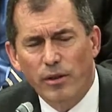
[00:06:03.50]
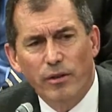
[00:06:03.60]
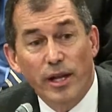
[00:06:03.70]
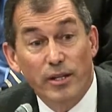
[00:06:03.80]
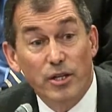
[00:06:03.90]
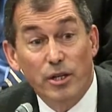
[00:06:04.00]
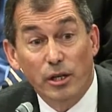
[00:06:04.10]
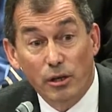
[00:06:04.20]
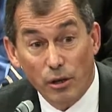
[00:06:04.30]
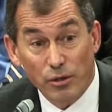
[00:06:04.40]
whether or not they
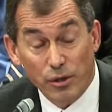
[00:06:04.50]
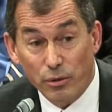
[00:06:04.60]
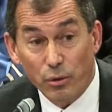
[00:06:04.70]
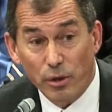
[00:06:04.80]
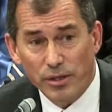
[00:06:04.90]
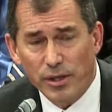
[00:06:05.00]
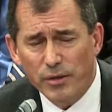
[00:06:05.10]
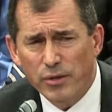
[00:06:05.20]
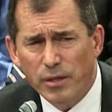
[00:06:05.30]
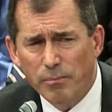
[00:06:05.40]
should close the doors. And
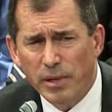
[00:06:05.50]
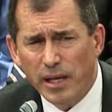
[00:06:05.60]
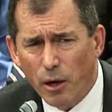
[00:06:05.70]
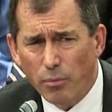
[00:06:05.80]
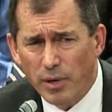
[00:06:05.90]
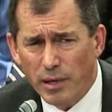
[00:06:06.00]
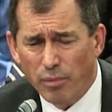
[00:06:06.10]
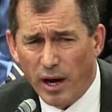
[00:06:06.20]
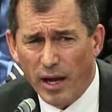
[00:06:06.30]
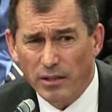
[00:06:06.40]
this was a big OB
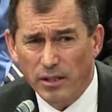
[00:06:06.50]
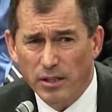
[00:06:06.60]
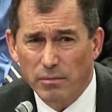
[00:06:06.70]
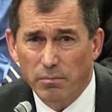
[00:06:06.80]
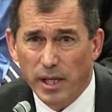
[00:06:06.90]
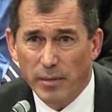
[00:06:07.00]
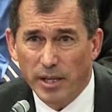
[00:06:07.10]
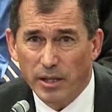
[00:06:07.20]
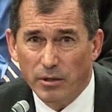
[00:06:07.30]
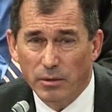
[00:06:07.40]
practice,
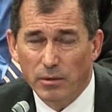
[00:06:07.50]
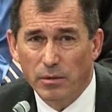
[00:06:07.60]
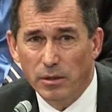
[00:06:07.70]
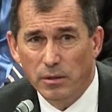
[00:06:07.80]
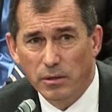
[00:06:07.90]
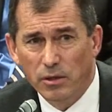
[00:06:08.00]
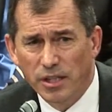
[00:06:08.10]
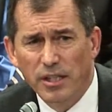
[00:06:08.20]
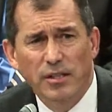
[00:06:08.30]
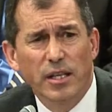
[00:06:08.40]
maybe
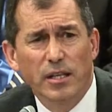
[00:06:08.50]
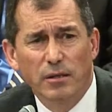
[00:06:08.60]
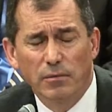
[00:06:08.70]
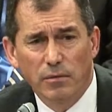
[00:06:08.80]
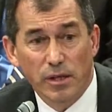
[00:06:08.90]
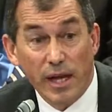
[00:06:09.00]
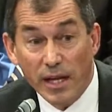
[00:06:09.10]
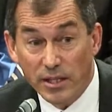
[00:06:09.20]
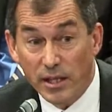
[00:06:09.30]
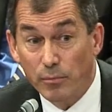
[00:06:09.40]
16,
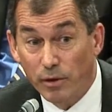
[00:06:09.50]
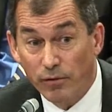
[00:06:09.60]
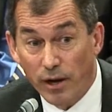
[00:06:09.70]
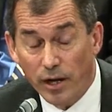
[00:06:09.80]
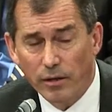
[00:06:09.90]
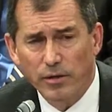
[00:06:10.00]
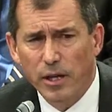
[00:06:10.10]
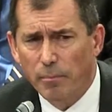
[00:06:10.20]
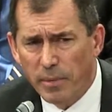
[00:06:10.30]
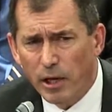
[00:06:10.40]
18
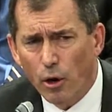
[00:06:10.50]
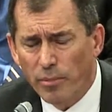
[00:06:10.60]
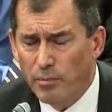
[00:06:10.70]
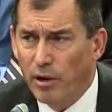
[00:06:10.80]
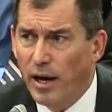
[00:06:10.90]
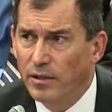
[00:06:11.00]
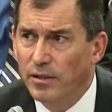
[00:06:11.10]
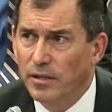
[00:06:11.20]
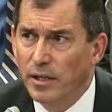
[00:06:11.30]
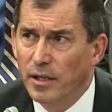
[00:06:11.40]
providers, a big OB
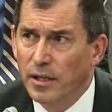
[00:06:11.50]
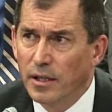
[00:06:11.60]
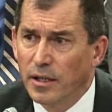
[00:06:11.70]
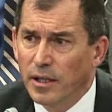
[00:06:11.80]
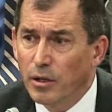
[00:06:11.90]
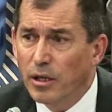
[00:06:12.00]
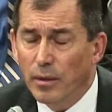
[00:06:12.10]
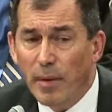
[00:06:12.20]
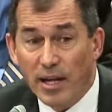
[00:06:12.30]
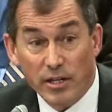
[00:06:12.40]
practice. You can
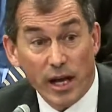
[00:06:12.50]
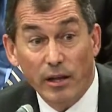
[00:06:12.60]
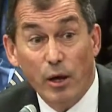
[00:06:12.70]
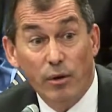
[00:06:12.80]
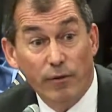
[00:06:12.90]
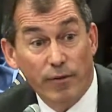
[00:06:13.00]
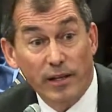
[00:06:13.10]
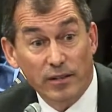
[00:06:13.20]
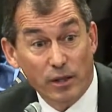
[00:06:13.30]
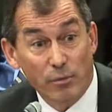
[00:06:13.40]
imagine how that would
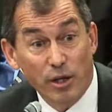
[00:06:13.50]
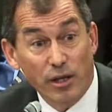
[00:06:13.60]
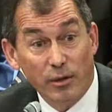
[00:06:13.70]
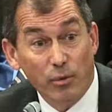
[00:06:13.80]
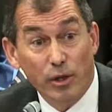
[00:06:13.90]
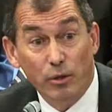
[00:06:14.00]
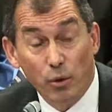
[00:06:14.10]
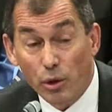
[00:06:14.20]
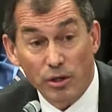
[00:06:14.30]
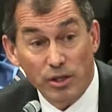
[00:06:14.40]
affect the community with your
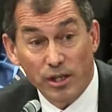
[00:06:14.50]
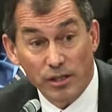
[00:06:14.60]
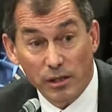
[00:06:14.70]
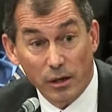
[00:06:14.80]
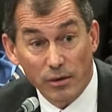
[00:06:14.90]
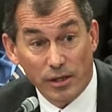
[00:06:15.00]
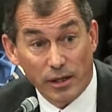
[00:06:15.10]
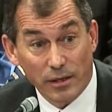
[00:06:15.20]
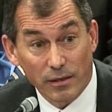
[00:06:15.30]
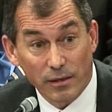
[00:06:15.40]
doors just closing.